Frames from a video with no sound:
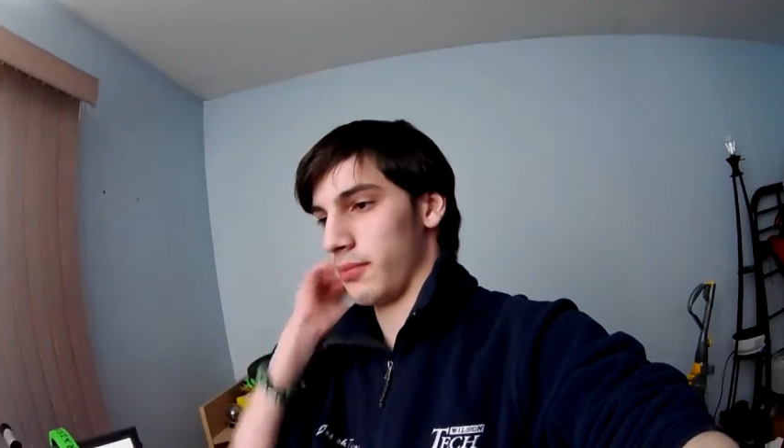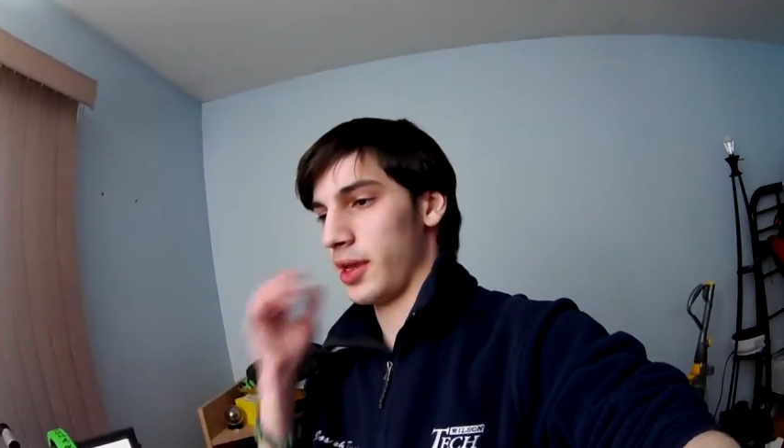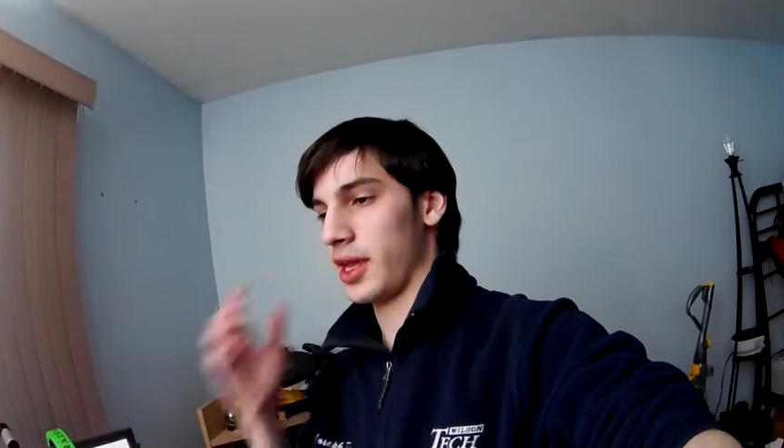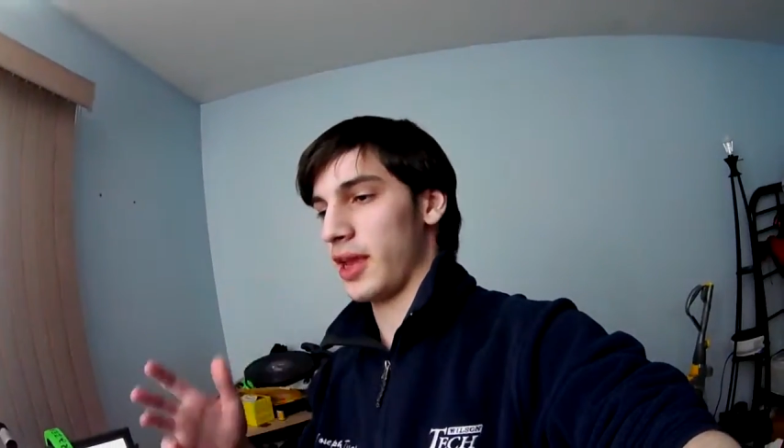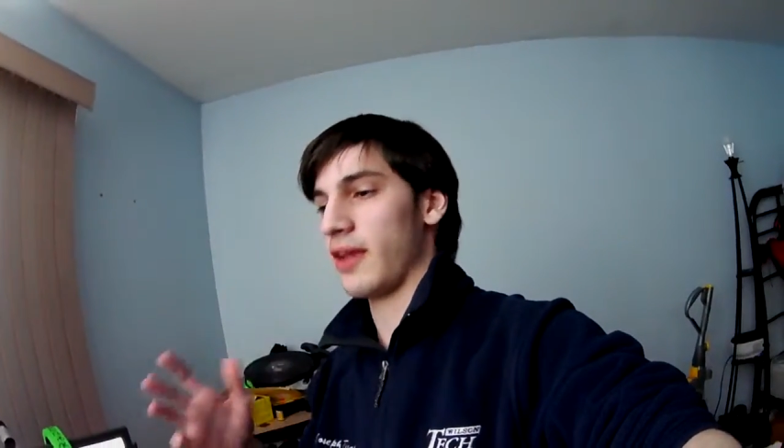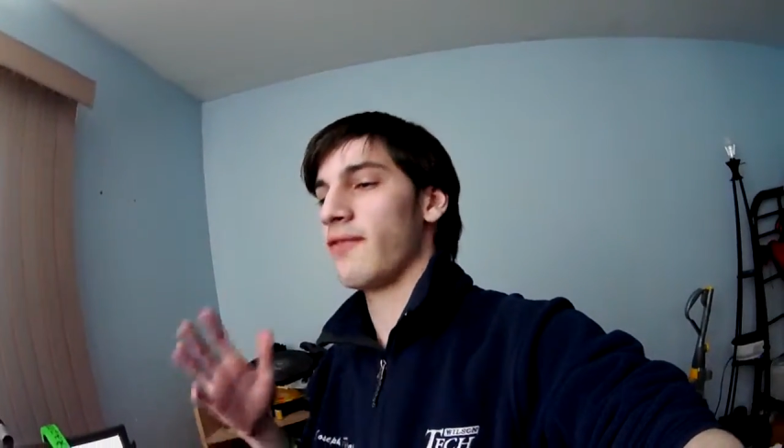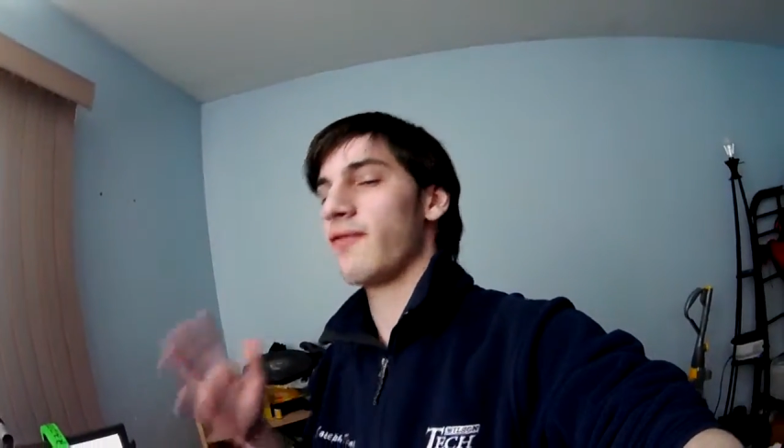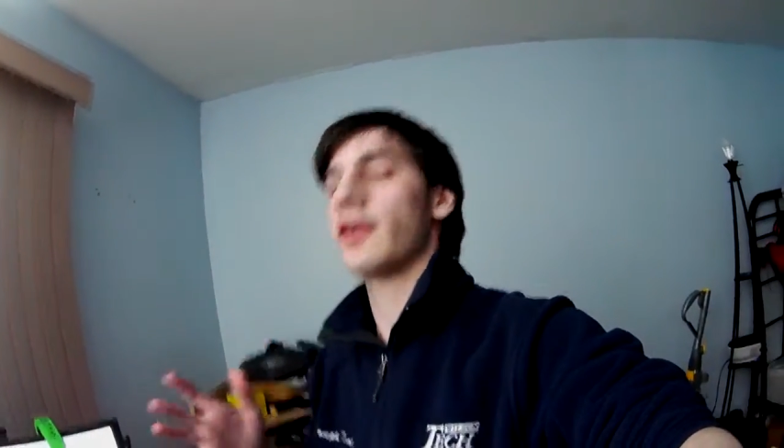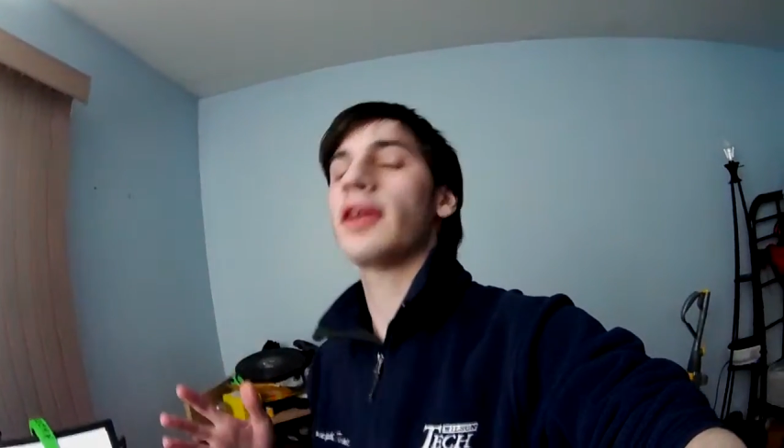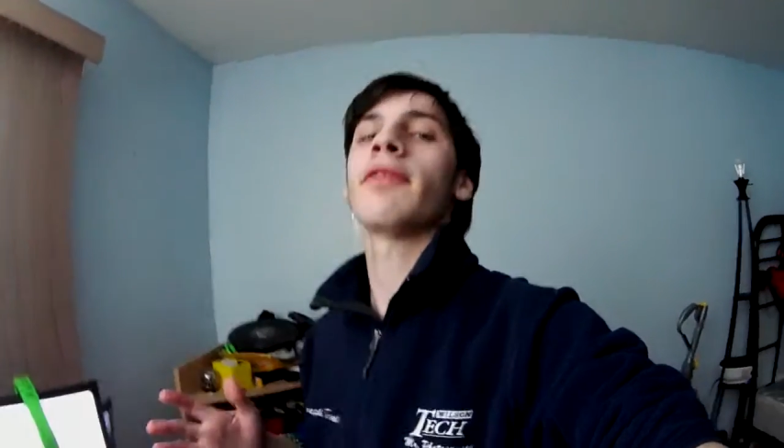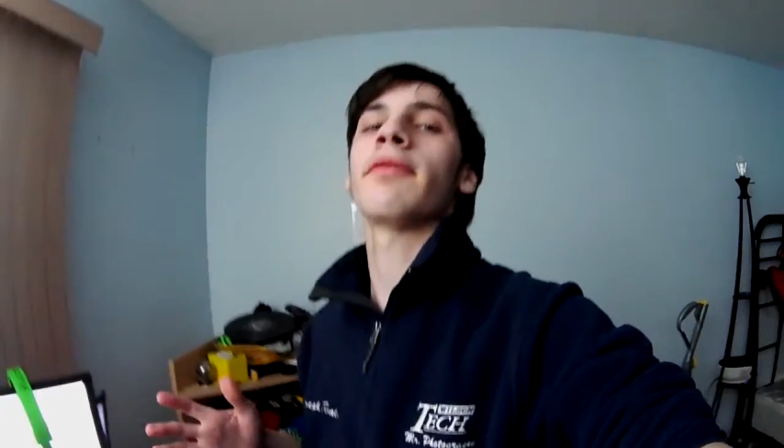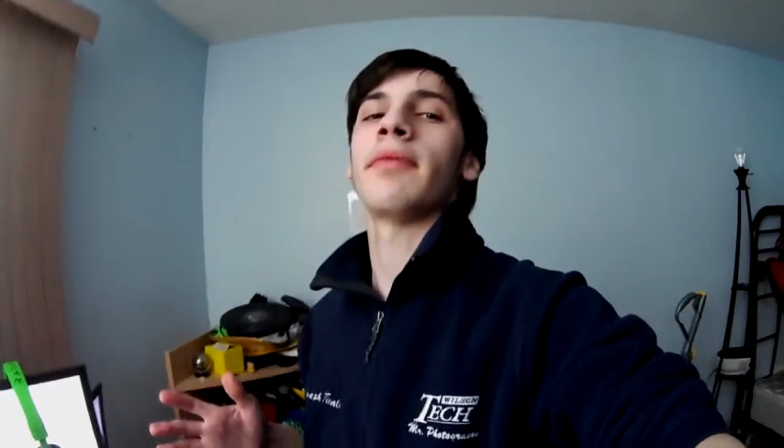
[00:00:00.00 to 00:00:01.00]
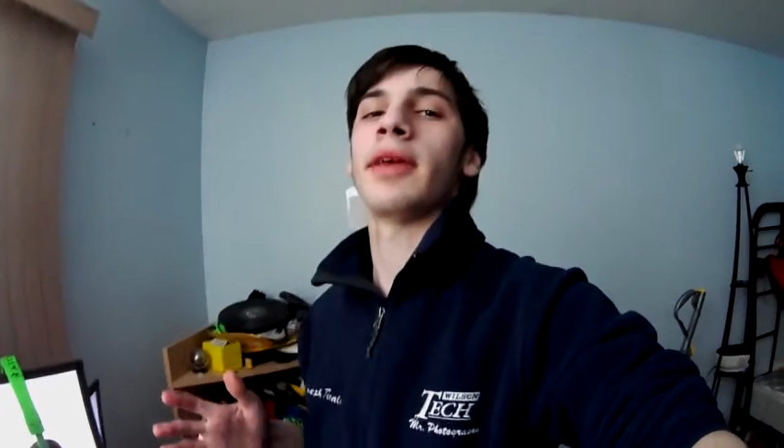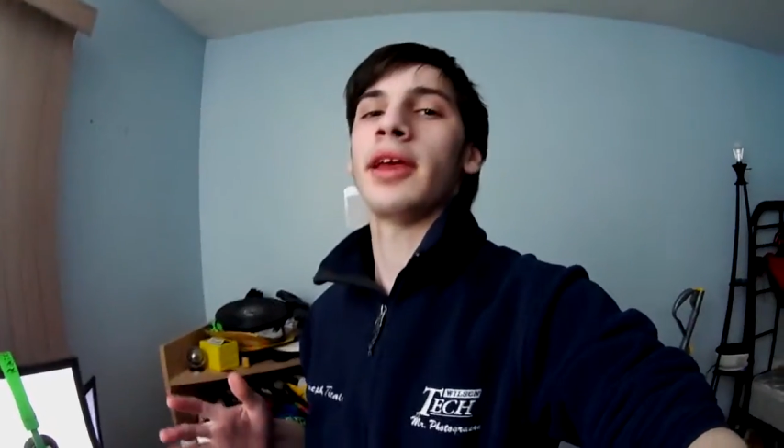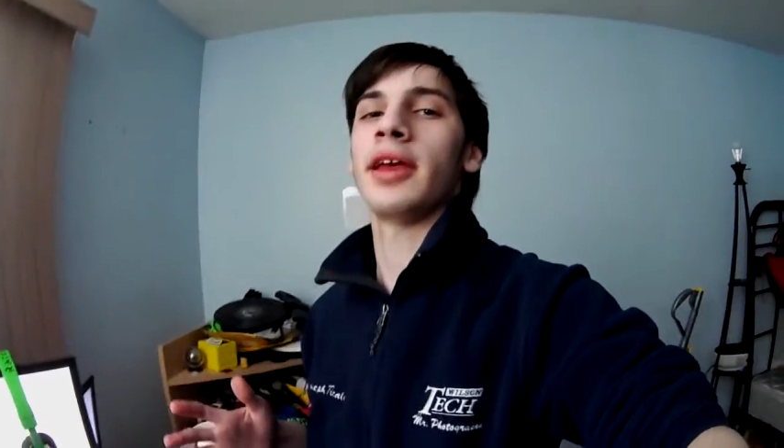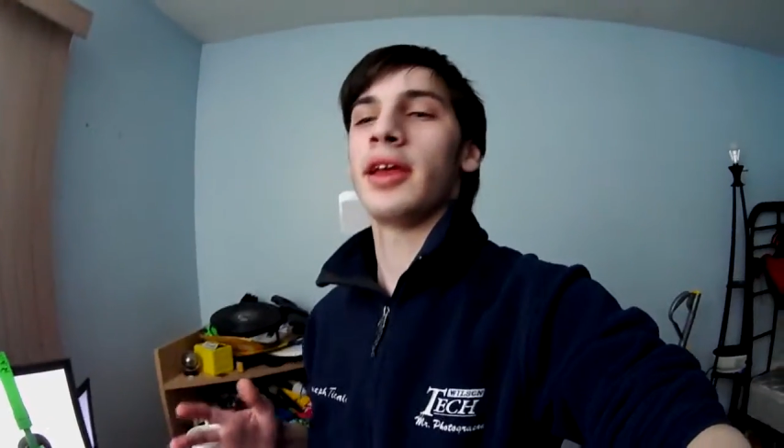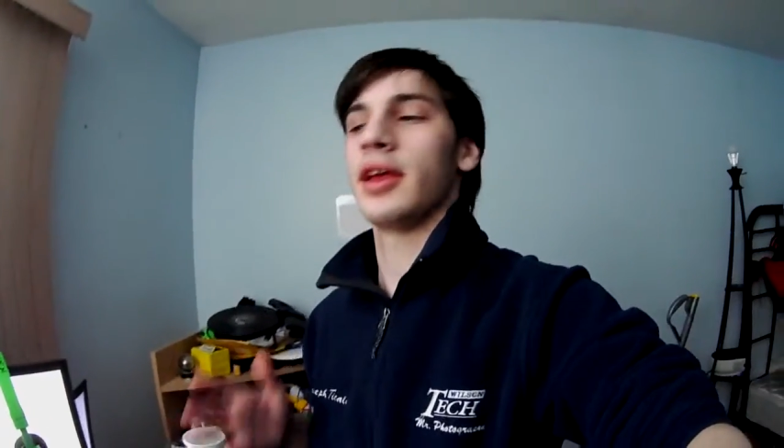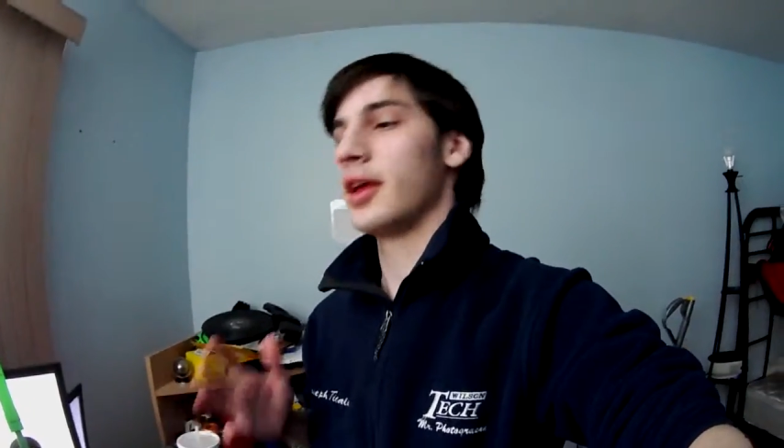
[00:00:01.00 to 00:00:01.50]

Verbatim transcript: making fun of me,